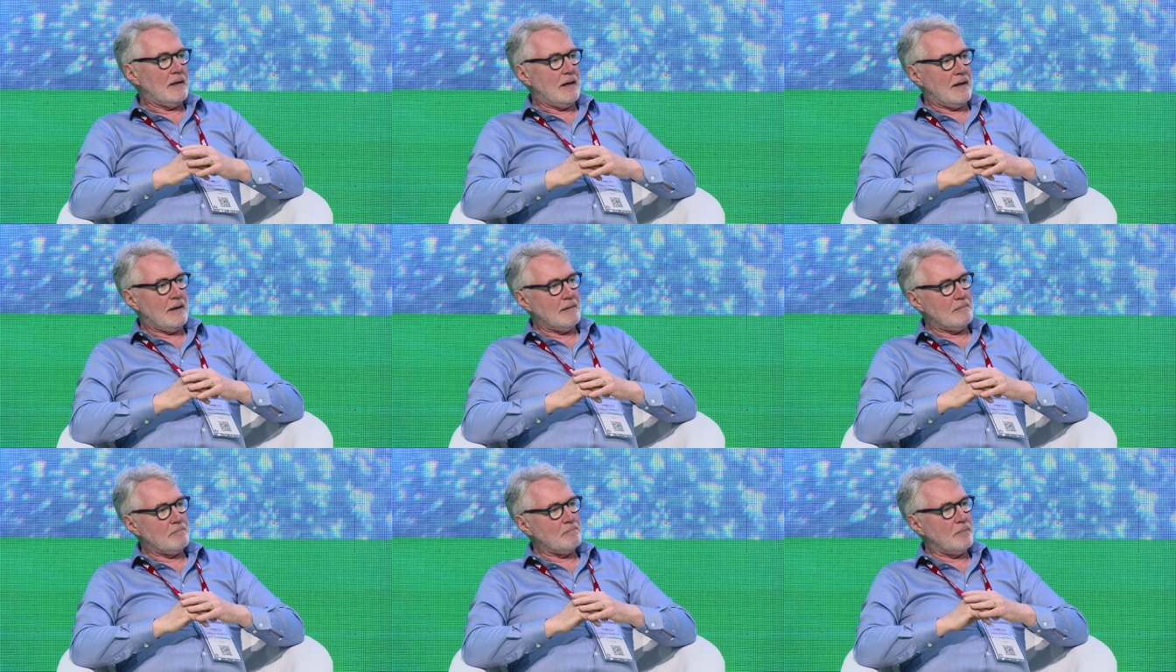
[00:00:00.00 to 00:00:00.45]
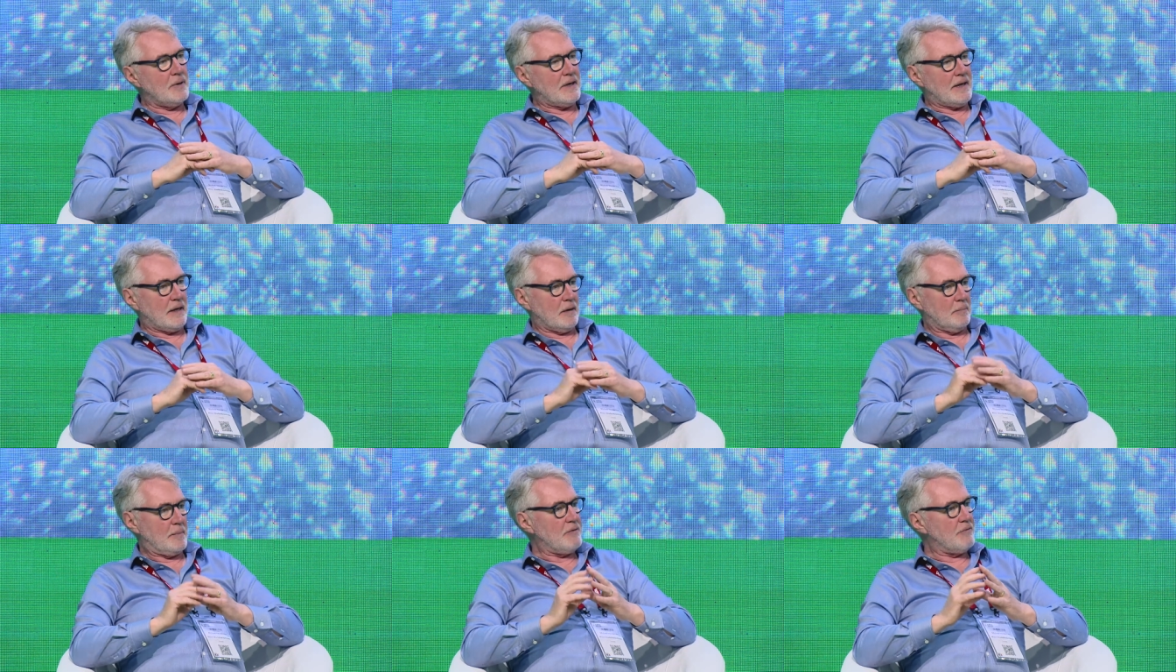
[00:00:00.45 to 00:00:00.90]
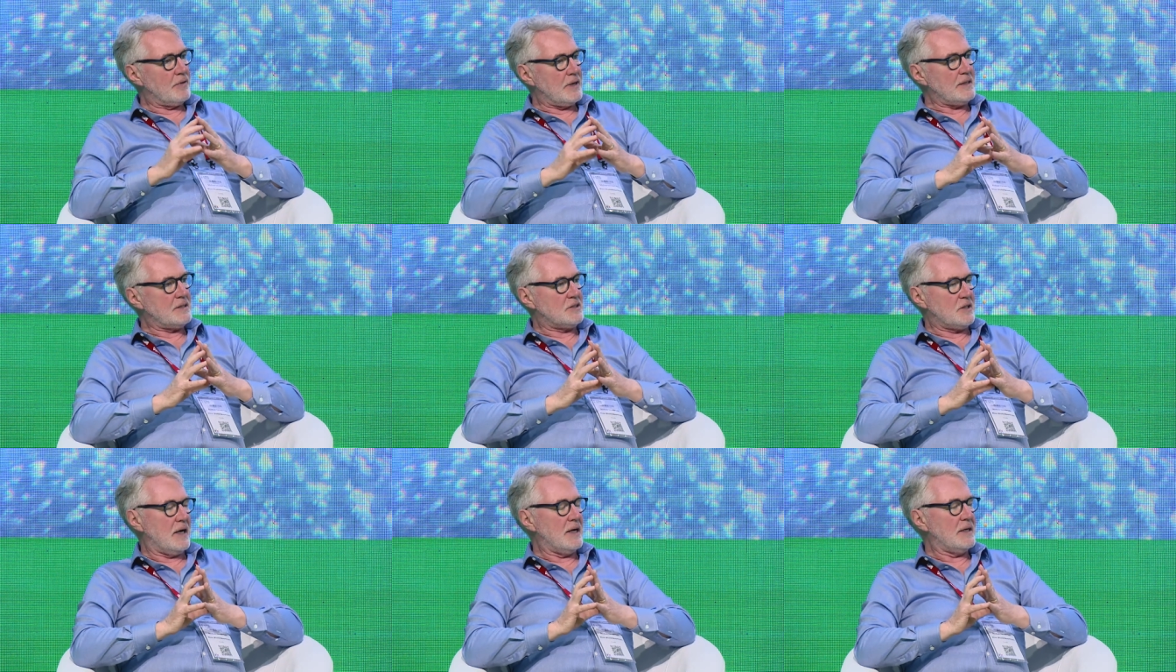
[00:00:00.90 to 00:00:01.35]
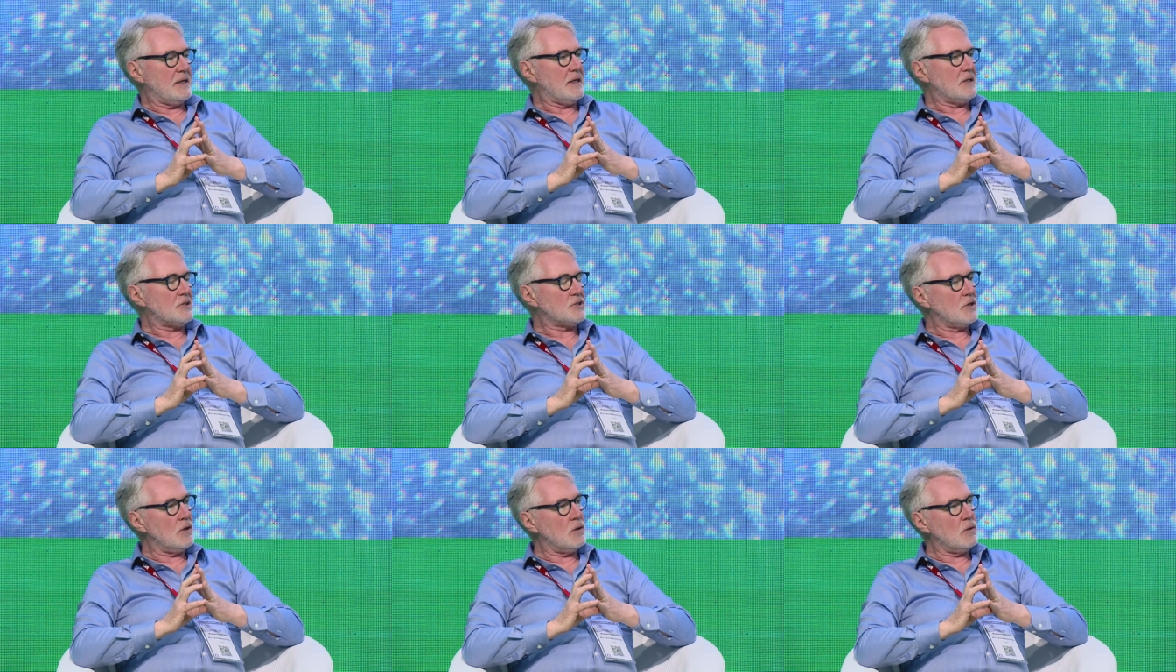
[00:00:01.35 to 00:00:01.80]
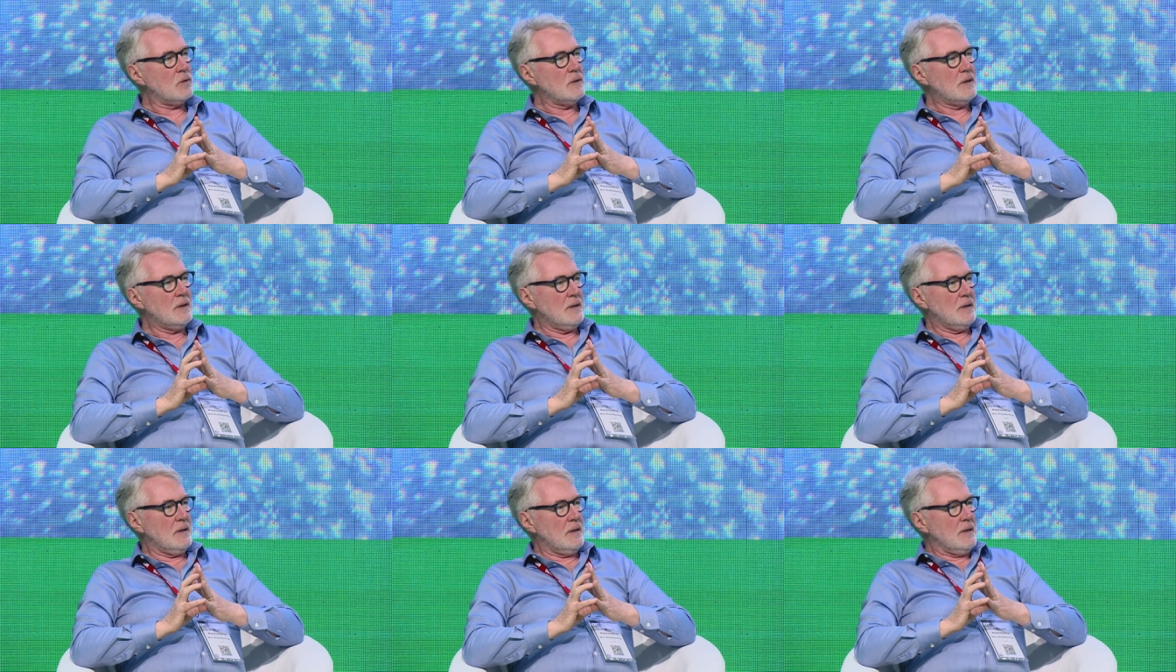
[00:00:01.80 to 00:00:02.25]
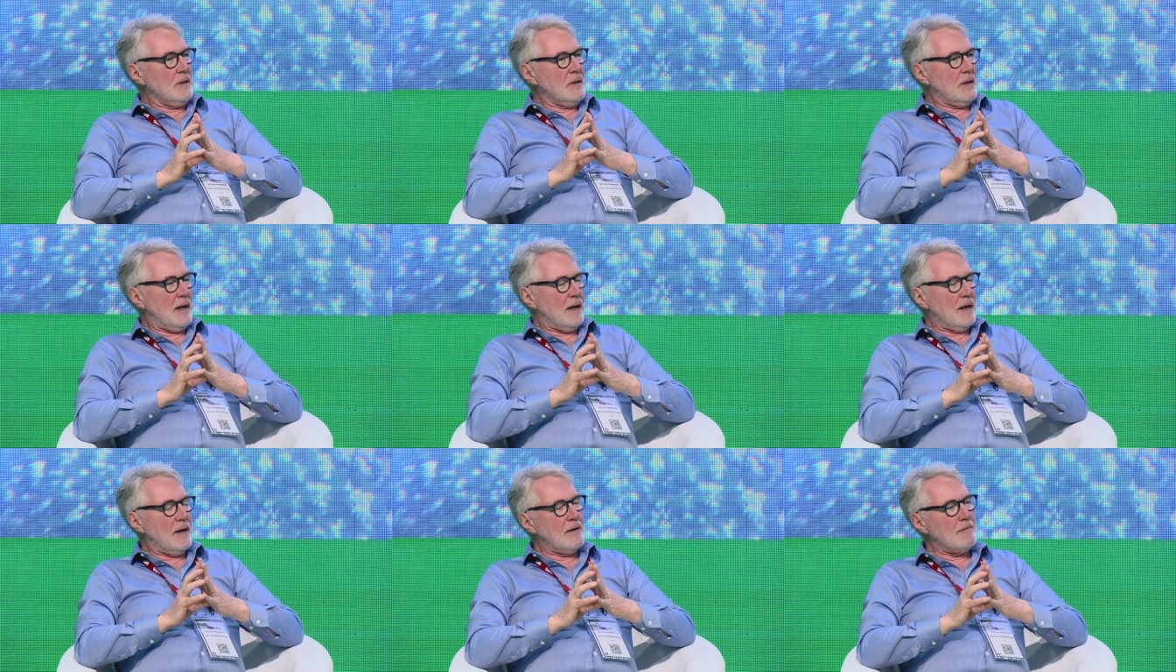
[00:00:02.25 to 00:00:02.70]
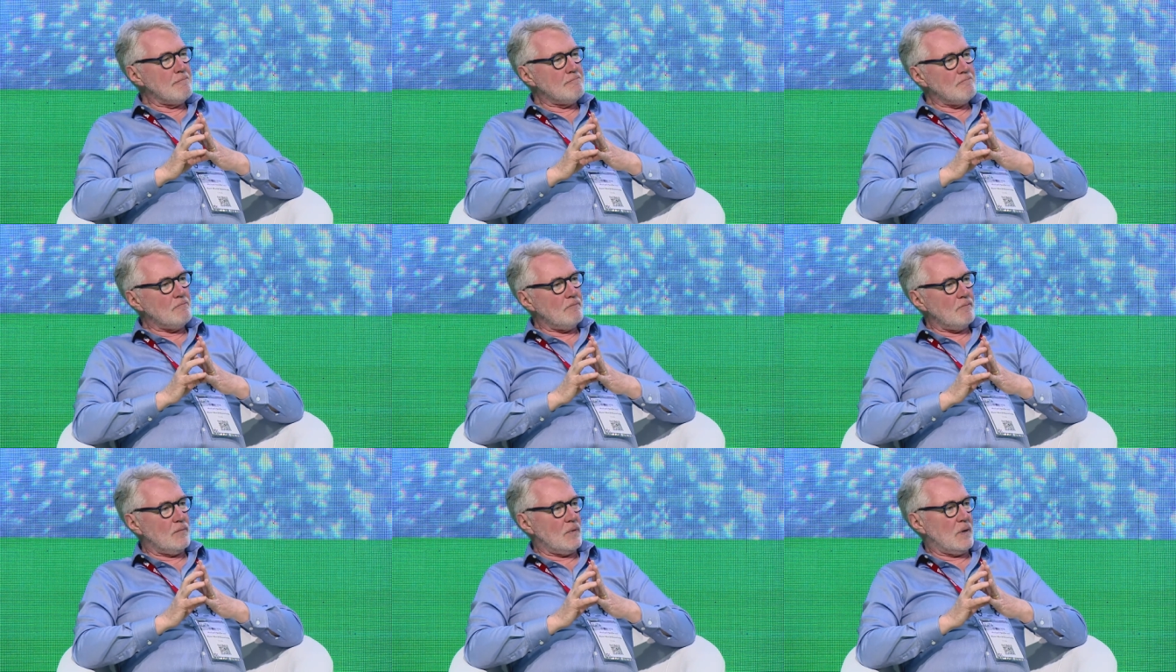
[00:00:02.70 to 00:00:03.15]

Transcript: um, but it'll be very tiny. So um,